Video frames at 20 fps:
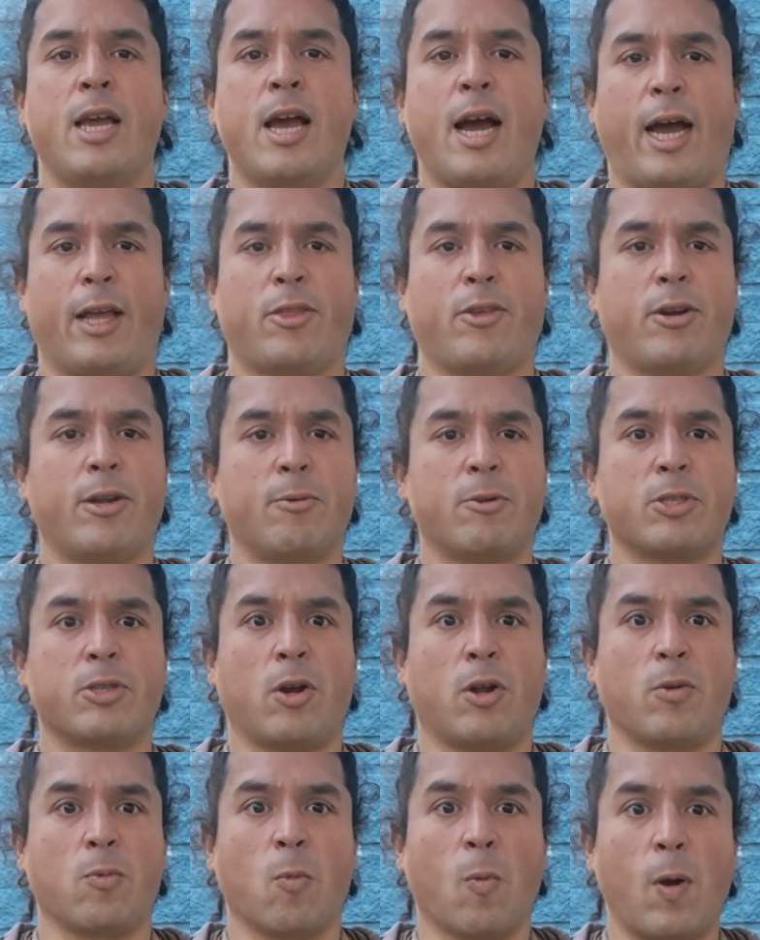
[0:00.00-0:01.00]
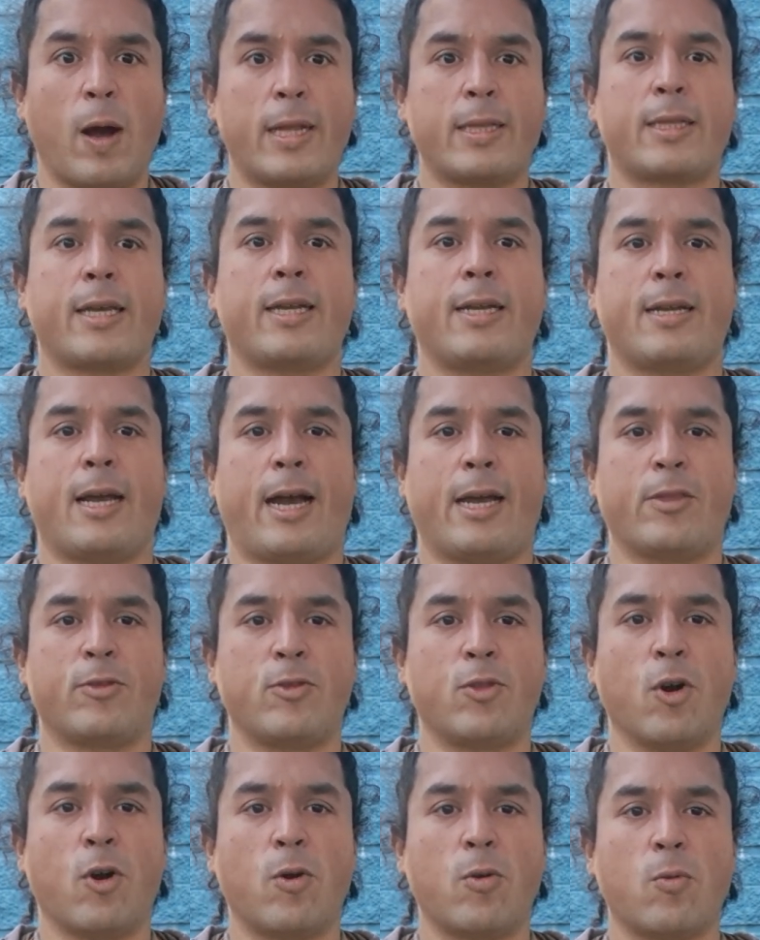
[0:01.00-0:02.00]
I thought it was unwanted. I
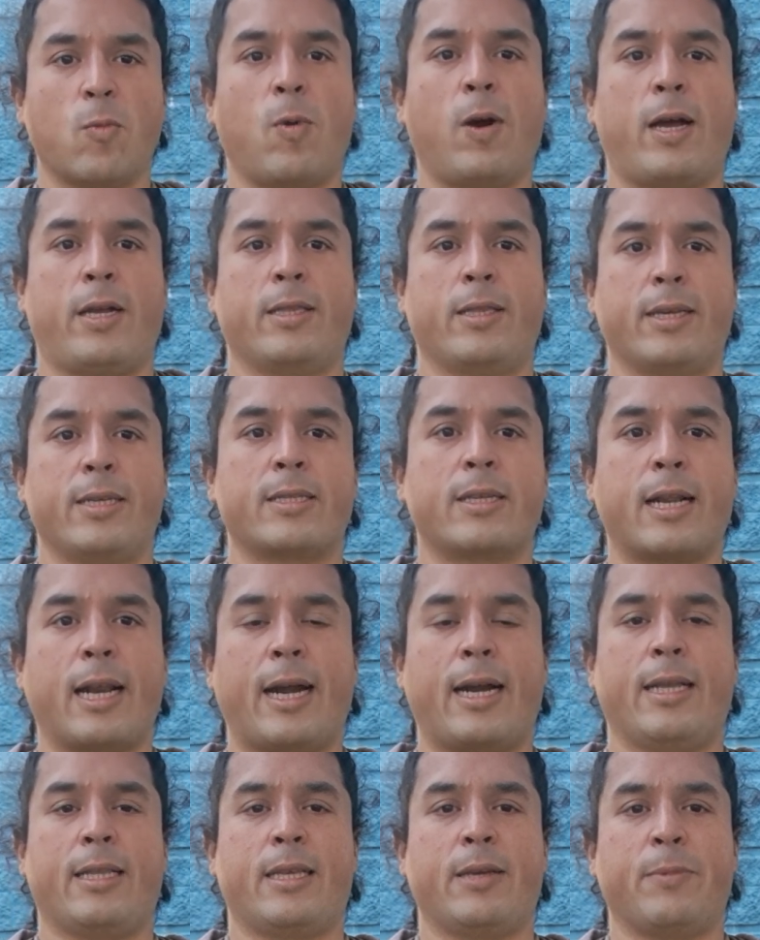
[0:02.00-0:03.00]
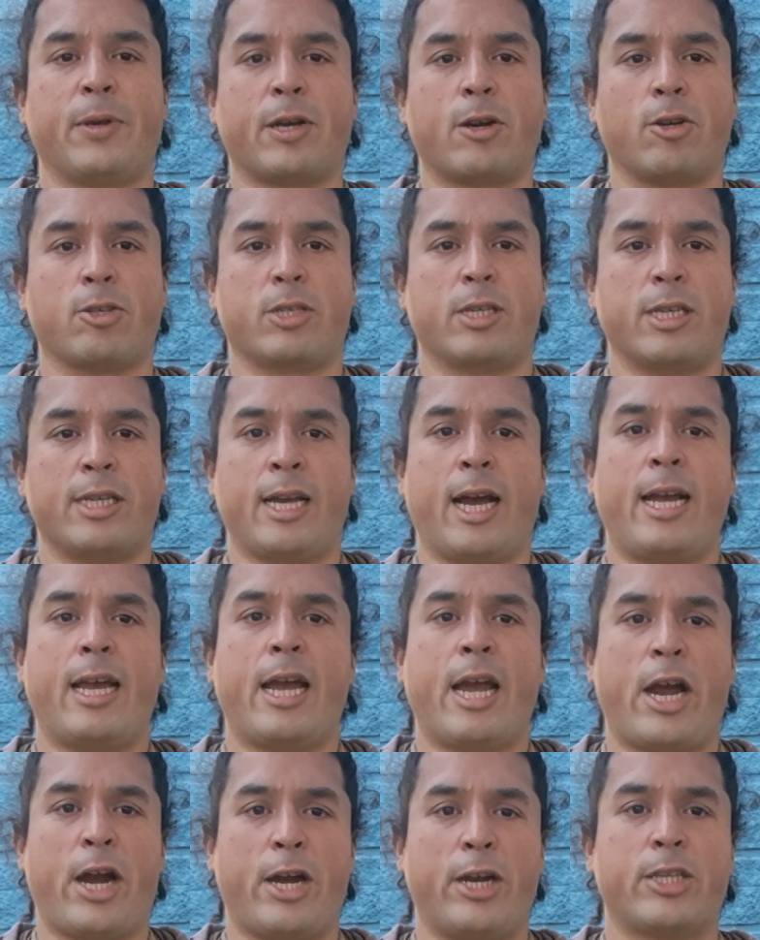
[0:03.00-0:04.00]
don't want this clarity because it
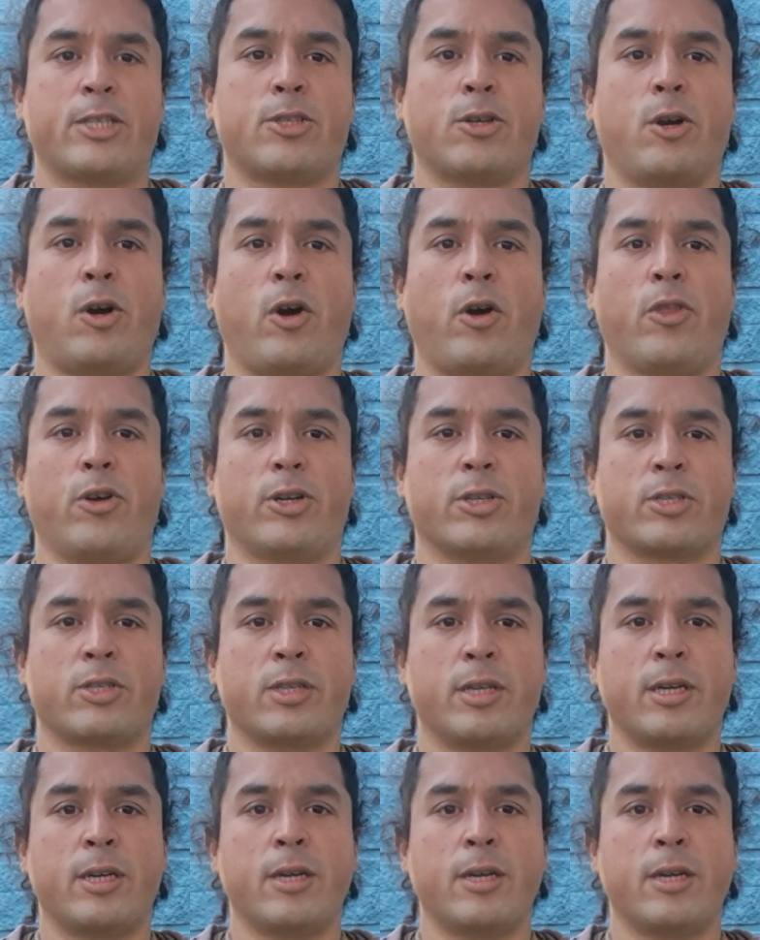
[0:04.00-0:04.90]
hurts others.